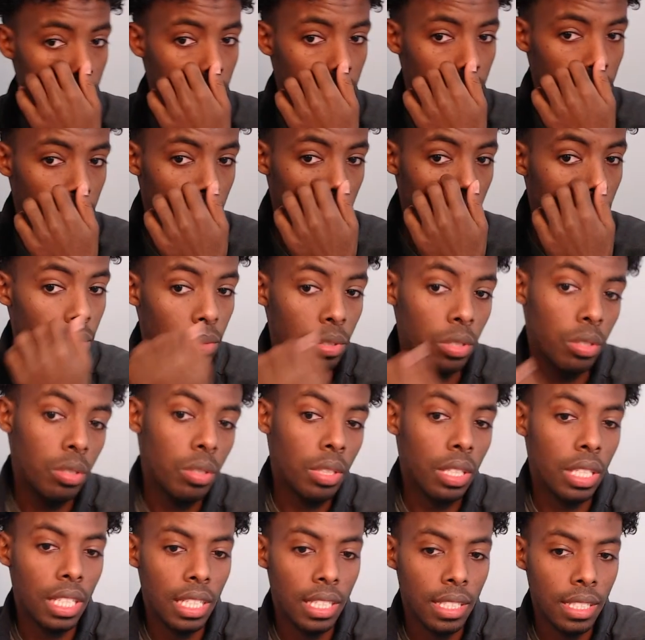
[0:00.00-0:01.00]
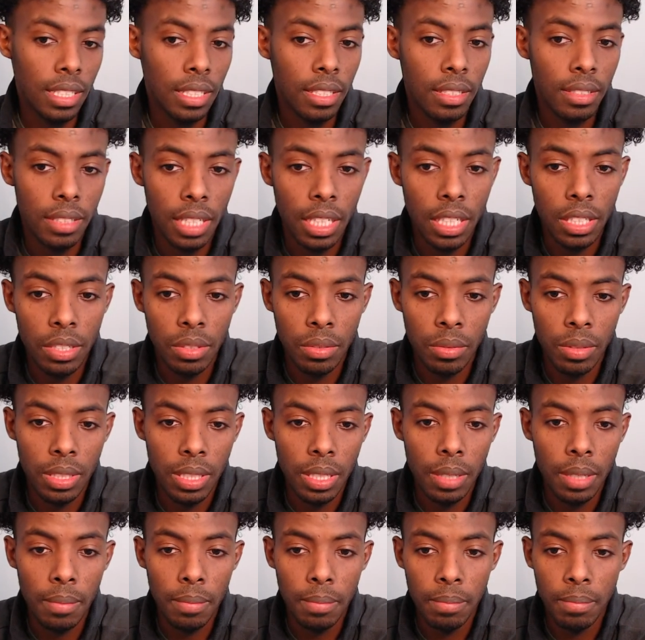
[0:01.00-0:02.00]
Because we took a lesson. That's what's
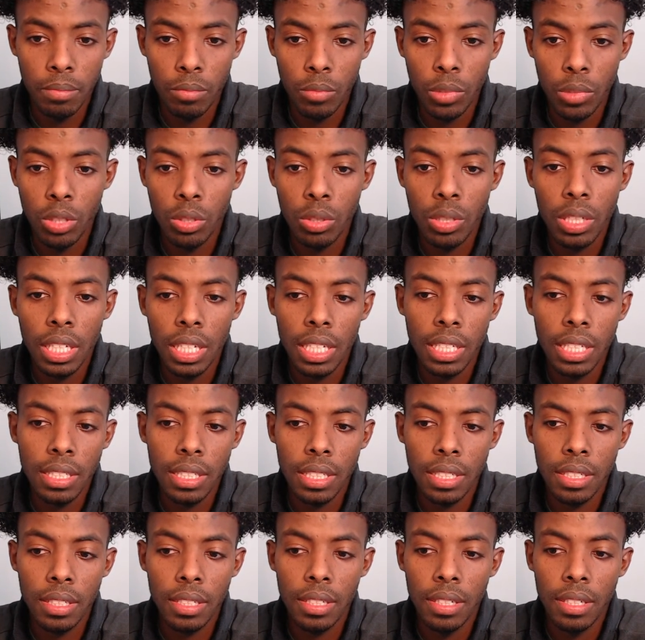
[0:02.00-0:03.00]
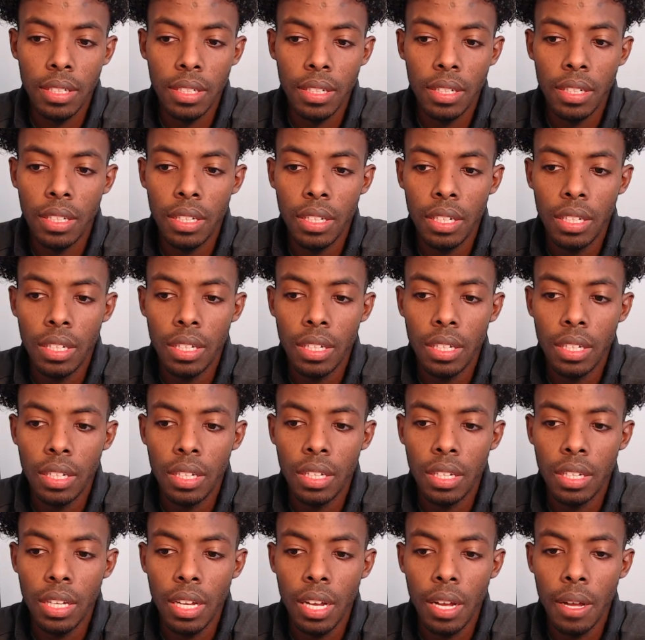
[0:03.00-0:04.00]
up. We took a lesson.
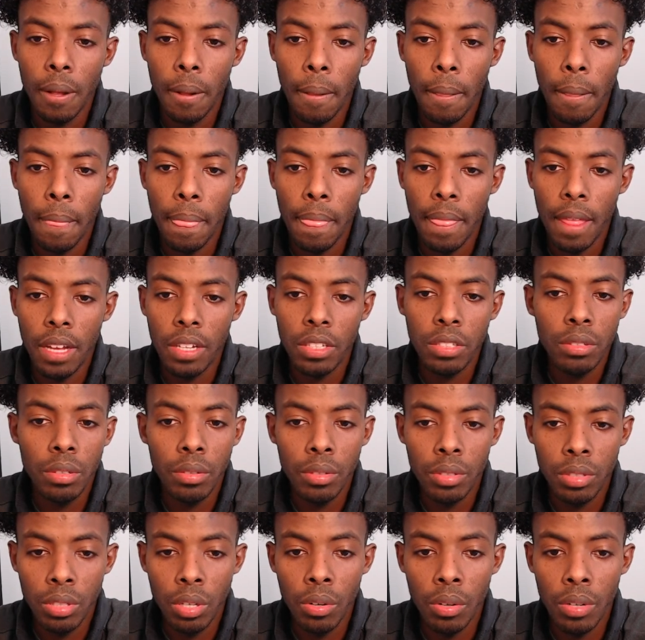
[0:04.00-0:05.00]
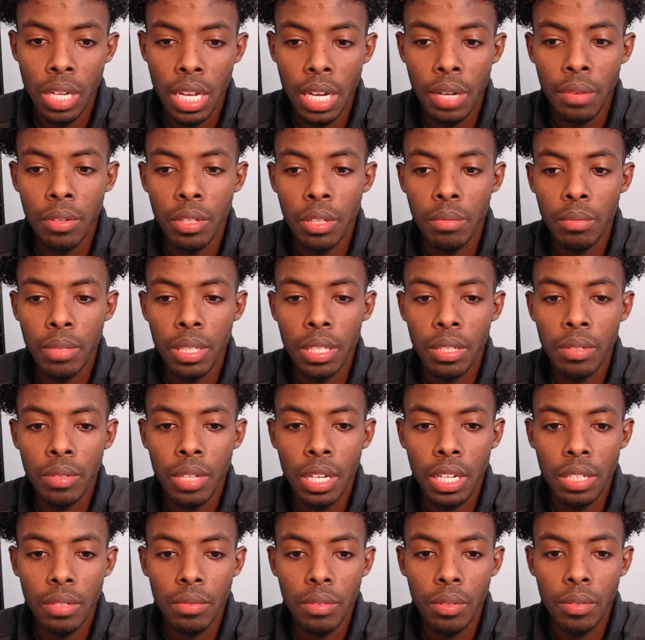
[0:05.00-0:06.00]
Yeah, I knew what's going on with me. What
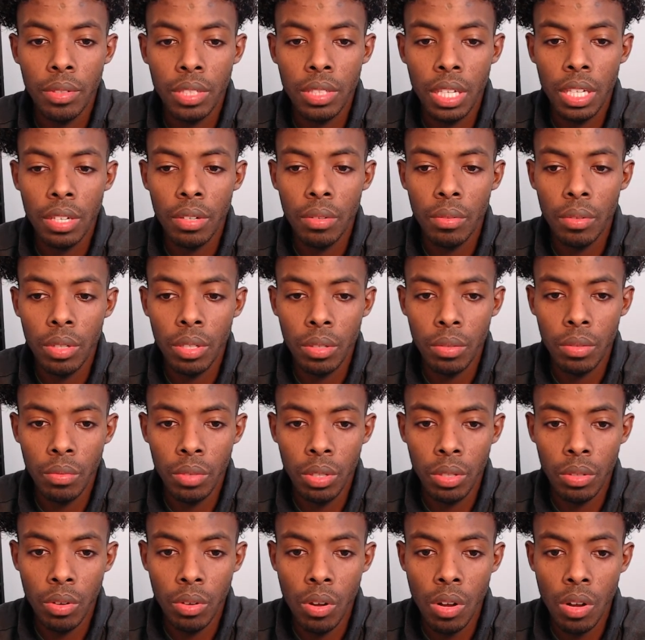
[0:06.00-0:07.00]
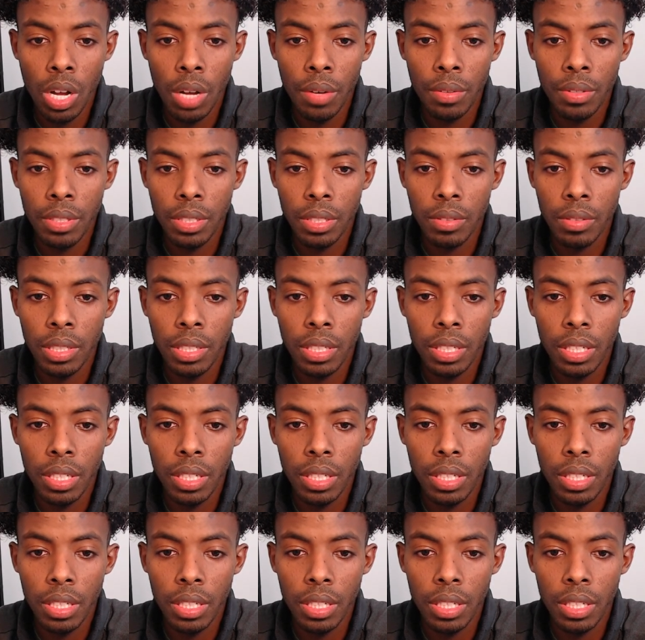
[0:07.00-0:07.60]
was I? What wrong I was doing?